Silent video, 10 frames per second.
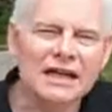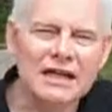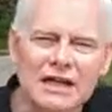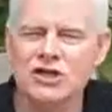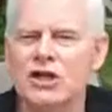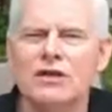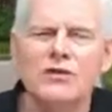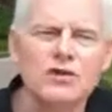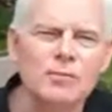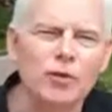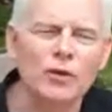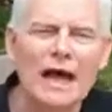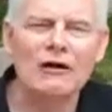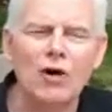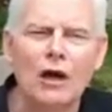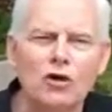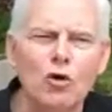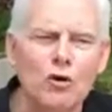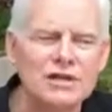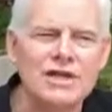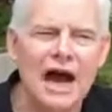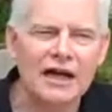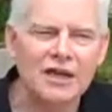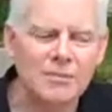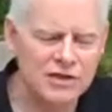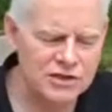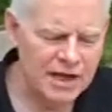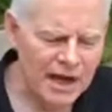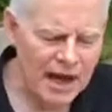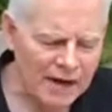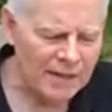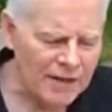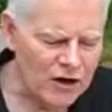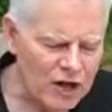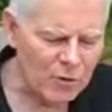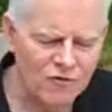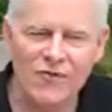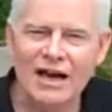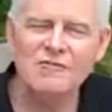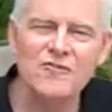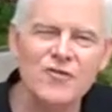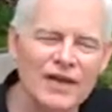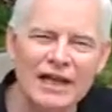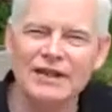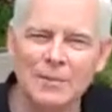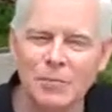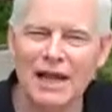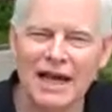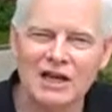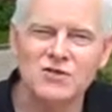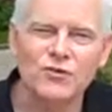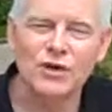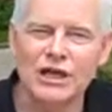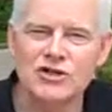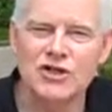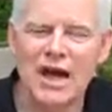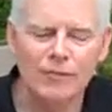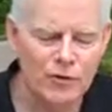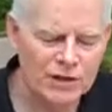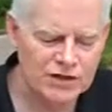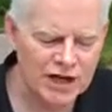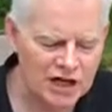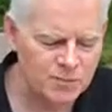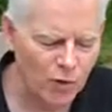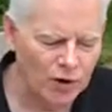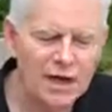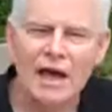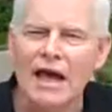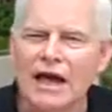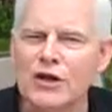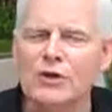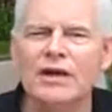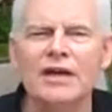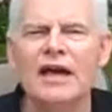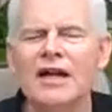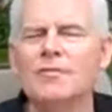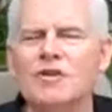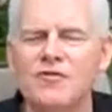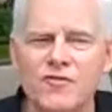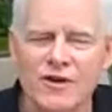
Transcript: In addition, there's a pull down called course documents, and in there you will find fill in the blanks for each chapter of the textbook, and you can gain up to